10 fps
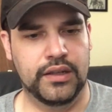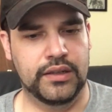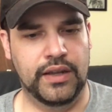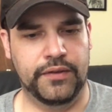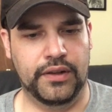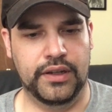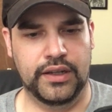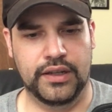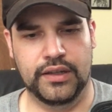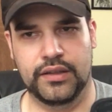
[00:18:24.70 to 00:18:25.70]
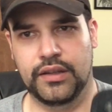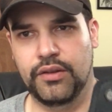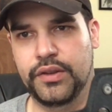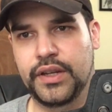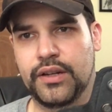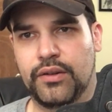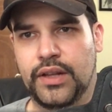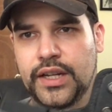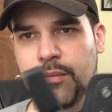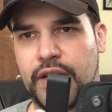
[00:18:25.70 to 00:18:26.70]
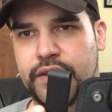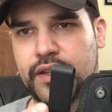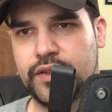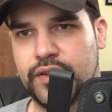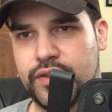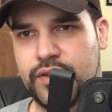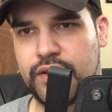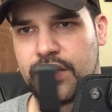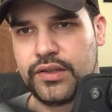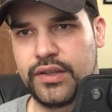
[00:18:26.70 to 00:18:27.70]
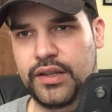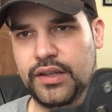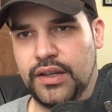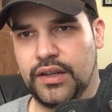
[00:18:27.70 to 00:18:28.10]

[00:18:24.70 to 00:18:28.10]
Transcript: definitely, the only thing I don't like about this is the